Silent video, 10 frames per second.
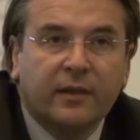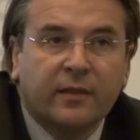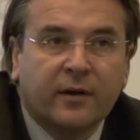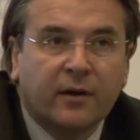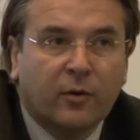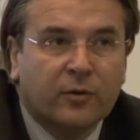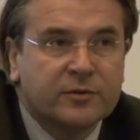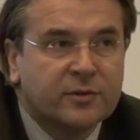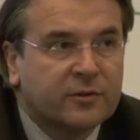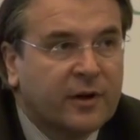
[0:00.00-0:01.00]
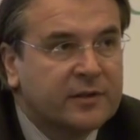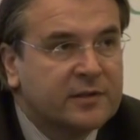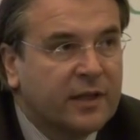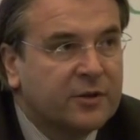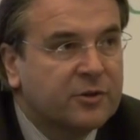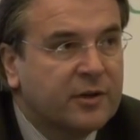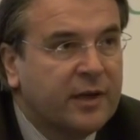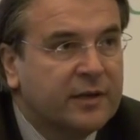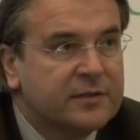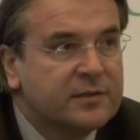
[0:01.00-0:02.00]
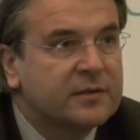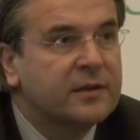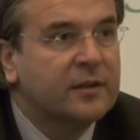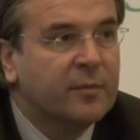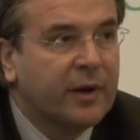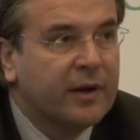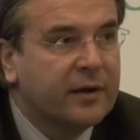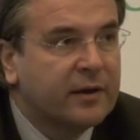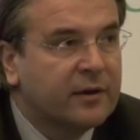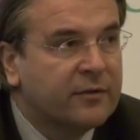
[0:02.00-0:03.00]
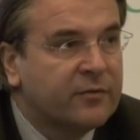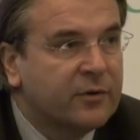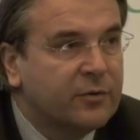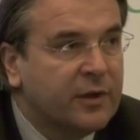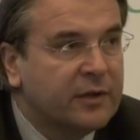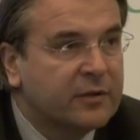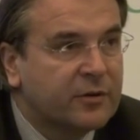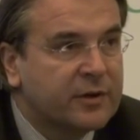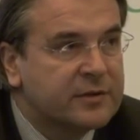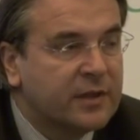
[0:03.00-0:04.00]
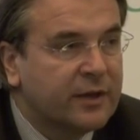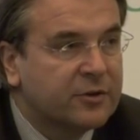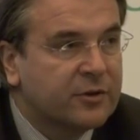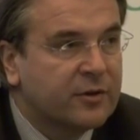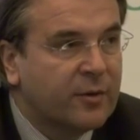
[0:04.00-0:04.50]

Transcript: There are also translation kits in the back, and if you need translation,